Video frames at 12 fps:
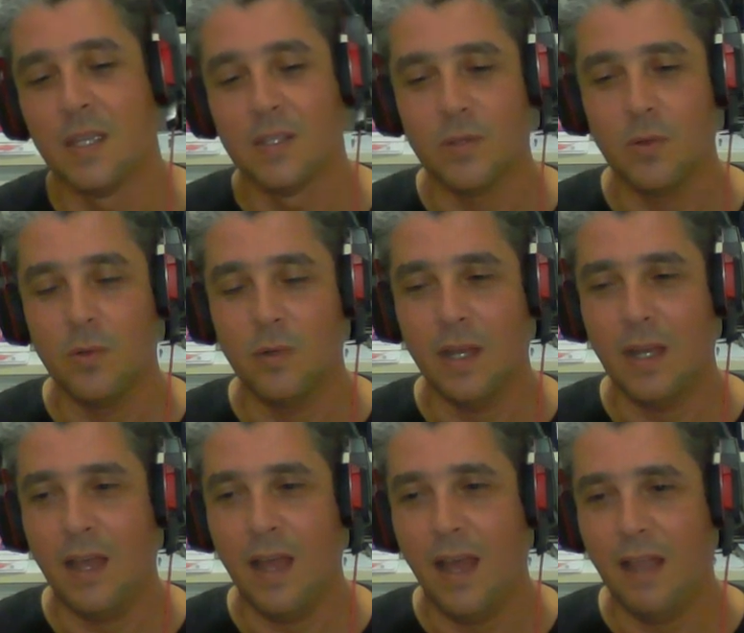So
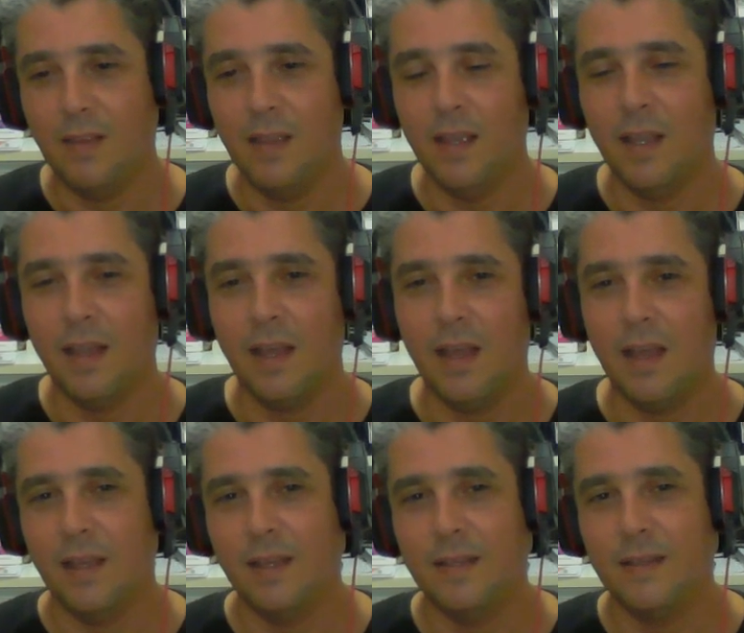I think
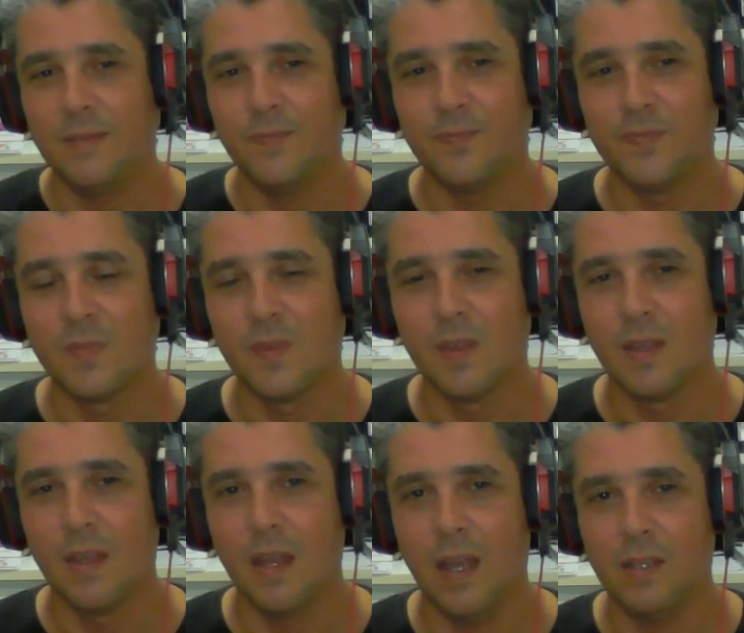
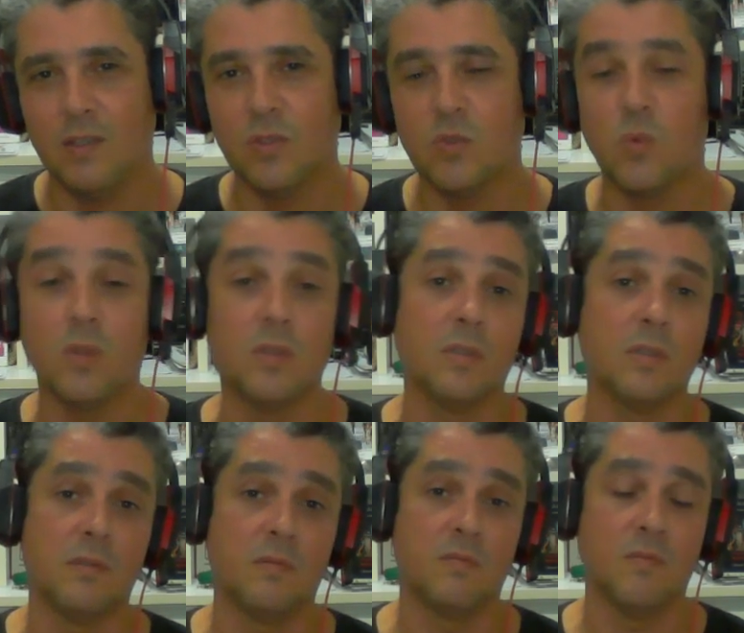I just want
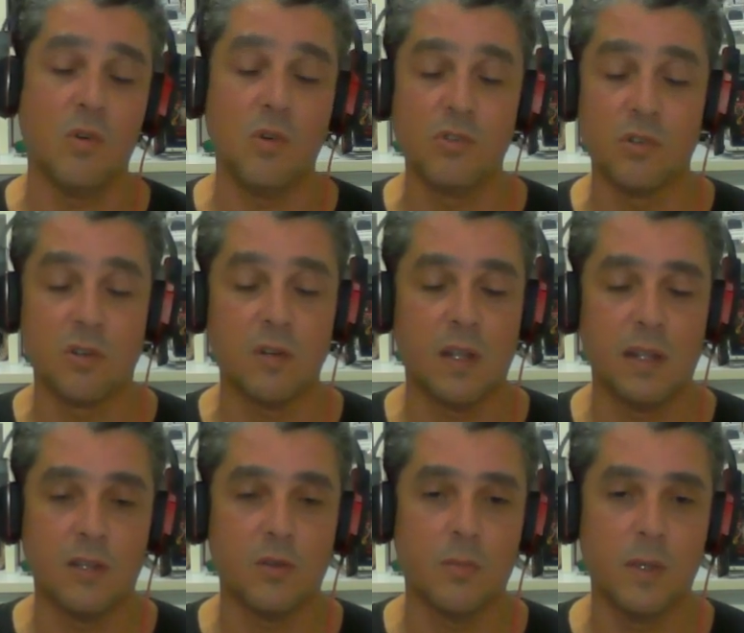to honor a
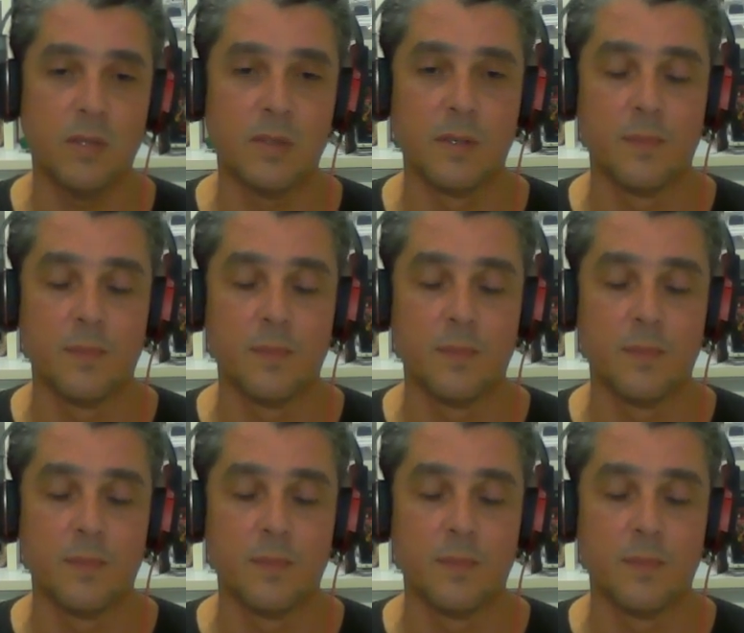little bit